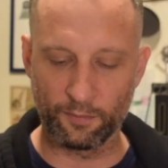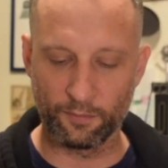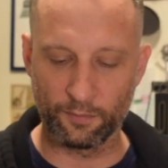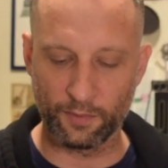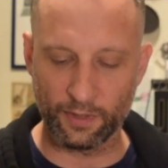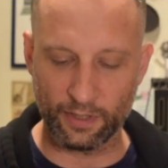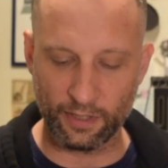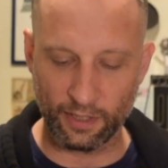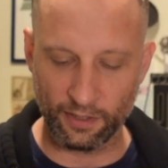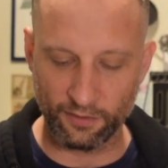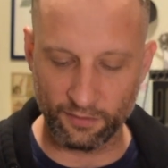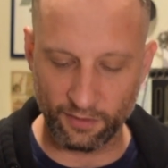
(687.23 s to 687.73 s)

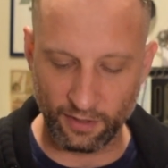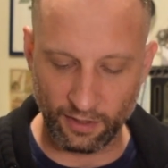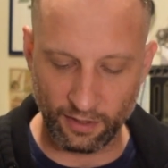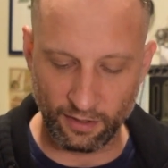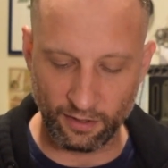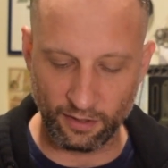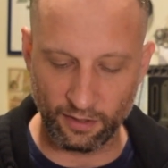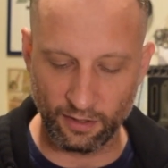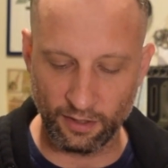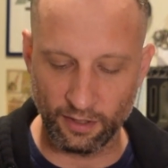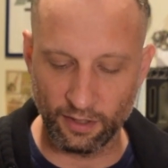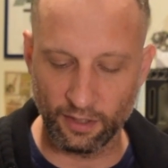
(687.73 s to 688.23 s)
because
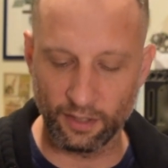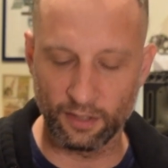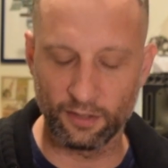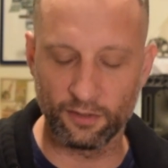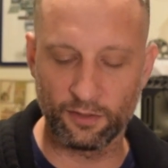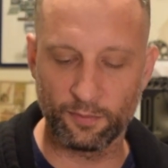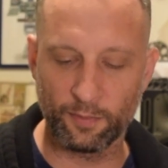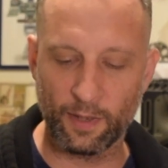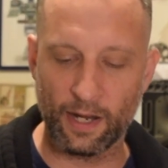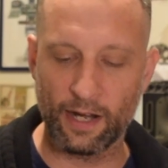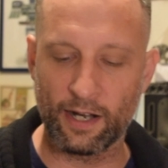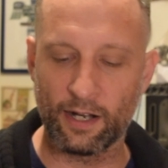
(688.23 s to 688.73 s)
it
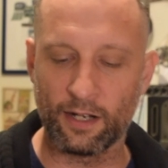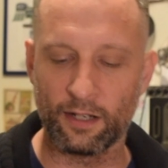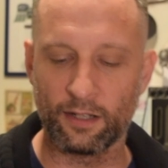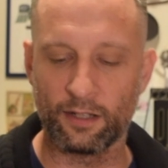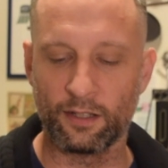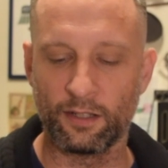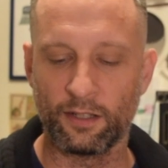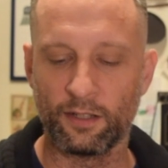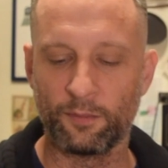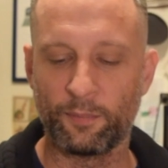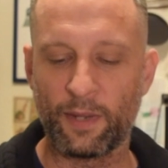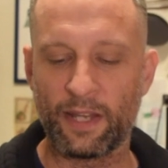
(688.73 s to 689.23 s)
inspired,
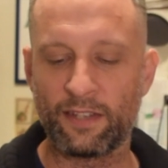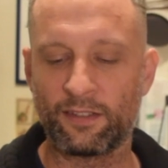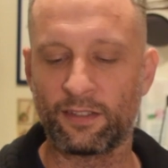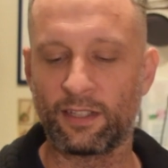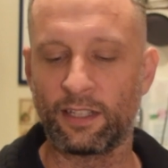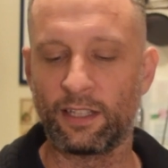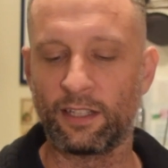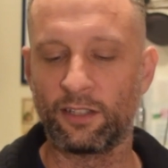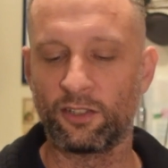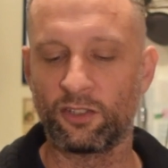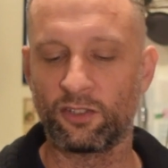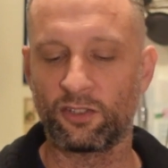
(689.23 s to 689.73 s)

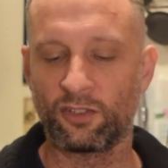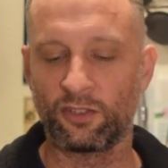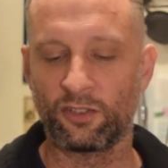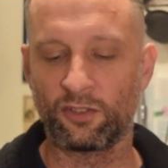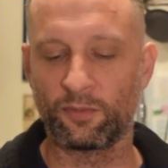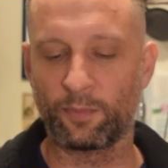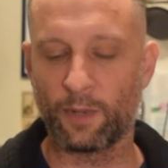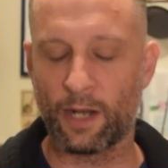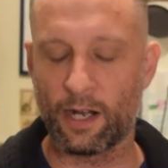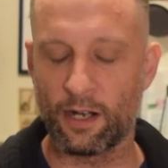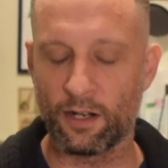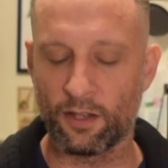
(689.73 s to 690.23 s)
basically it just
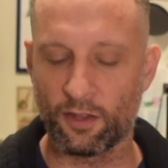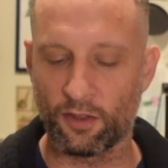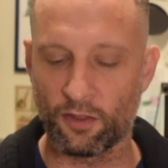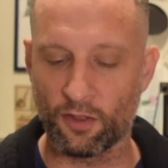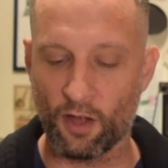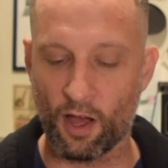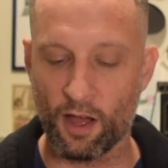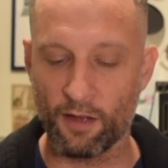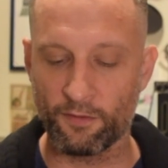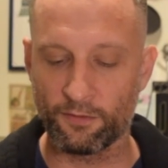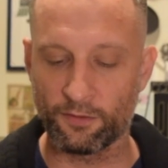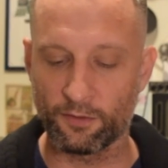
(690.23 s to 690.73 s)
inspired
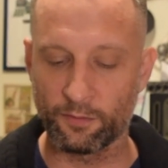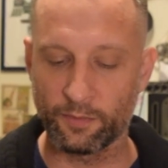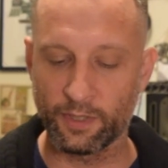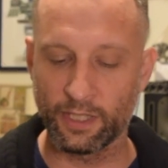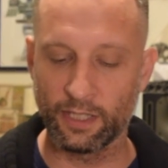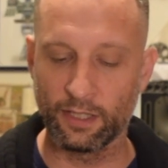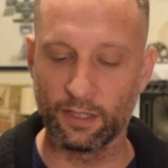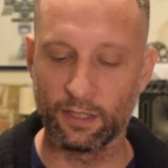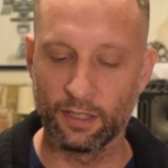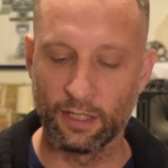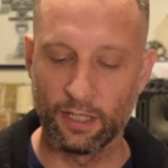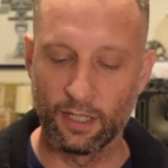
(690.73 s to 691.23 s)
thought for
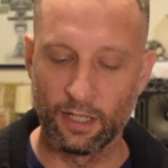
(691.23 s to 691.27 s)
me